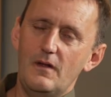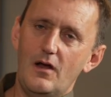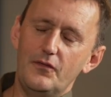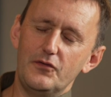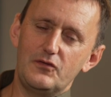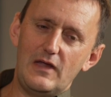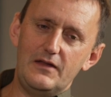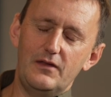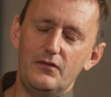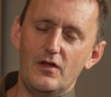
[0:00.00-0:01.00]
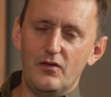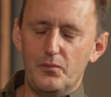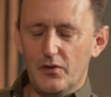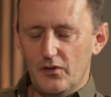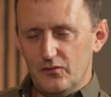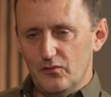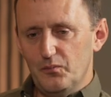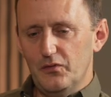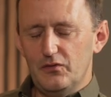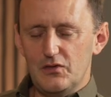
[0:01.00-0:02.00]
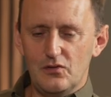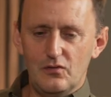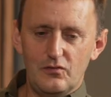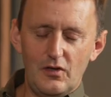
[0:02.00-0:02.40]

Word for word: understanding the other person's position.